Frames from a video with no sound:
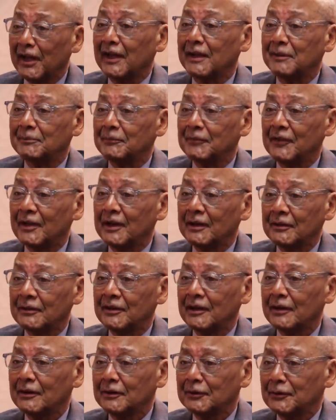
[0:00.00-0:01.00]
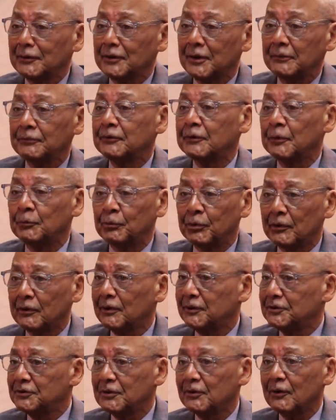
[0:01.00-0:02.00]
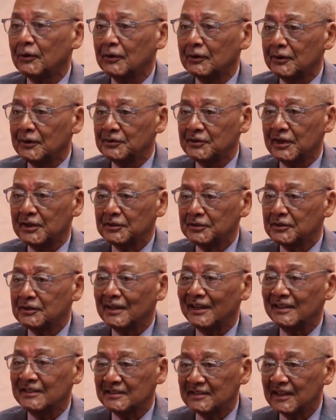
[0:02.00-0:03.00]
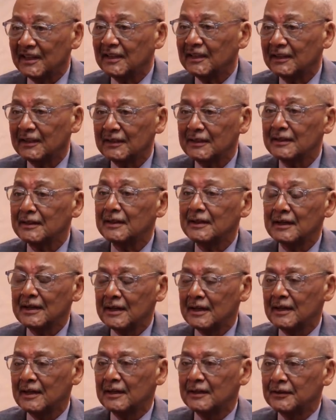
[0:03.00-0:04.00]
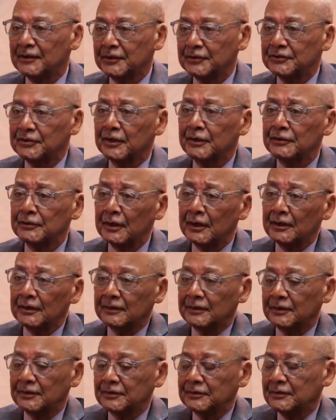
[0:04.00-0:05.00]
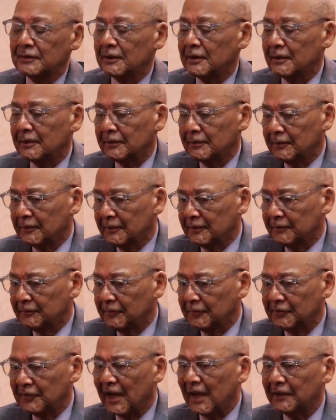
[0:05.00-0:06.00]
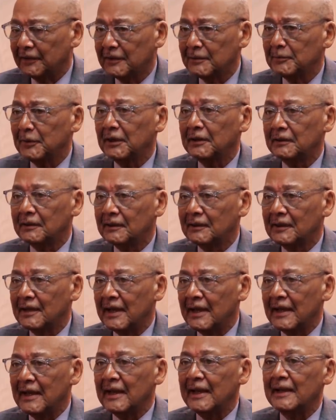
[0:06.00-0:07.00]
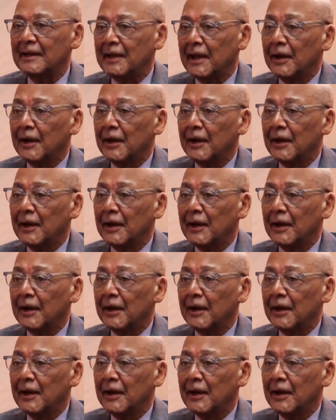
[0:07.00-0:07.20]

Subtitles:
game. The Pulitzer Organization has taken this document. And